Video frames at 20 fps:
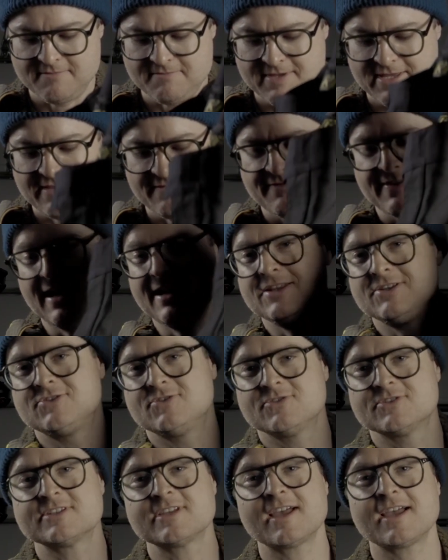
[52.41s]
If that is
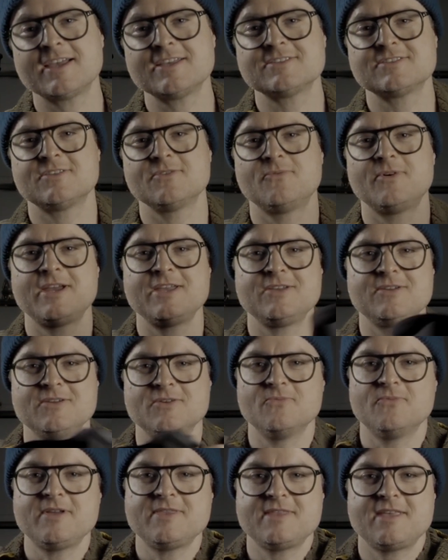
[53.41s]
your size, the way you
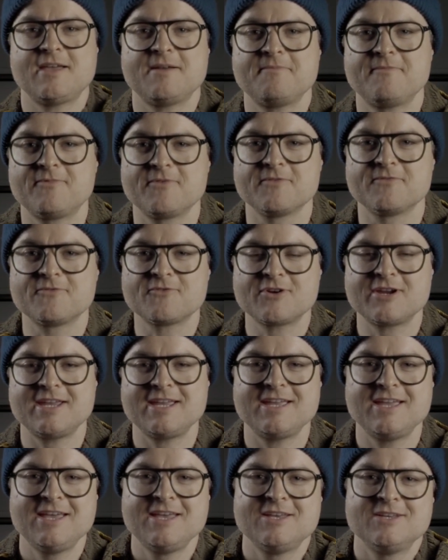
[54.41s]
can win them for free
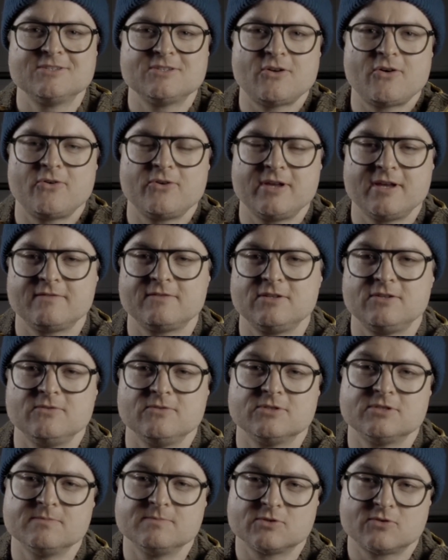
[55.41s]
is all you have to do
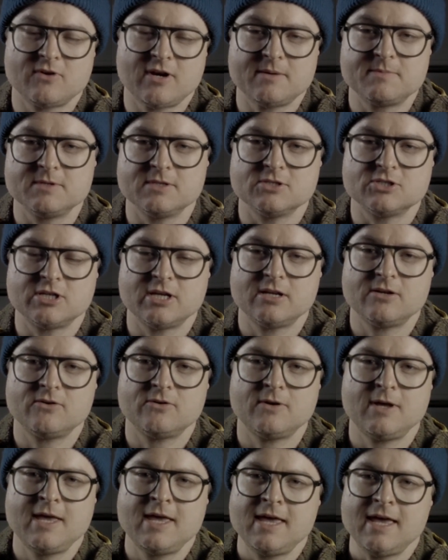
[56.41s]
is subscribe to the
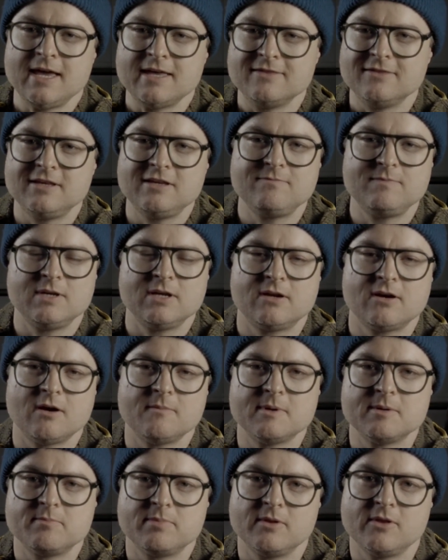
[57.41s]
channel and leave me a
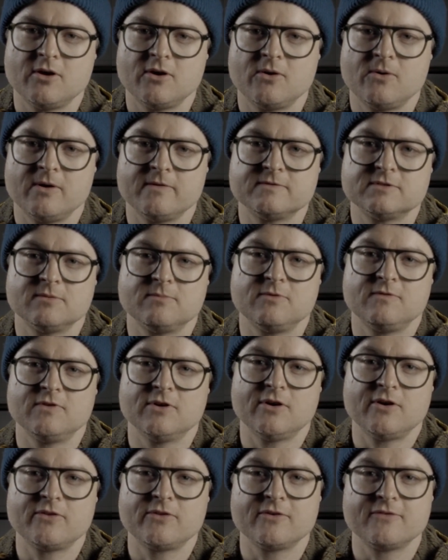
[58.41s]
comment below of some of
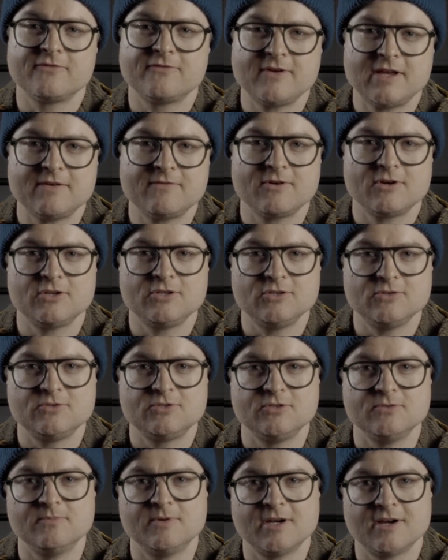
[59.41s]
your other favorite
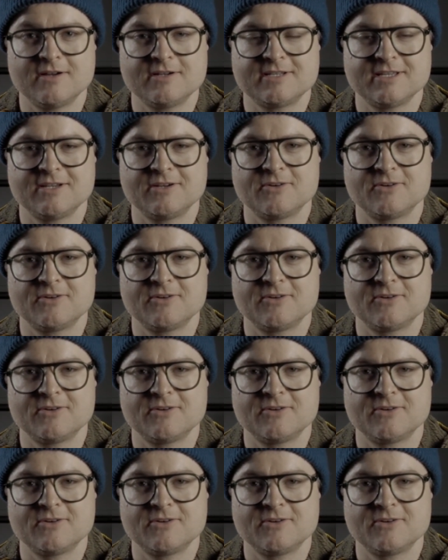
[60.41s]
YouTube content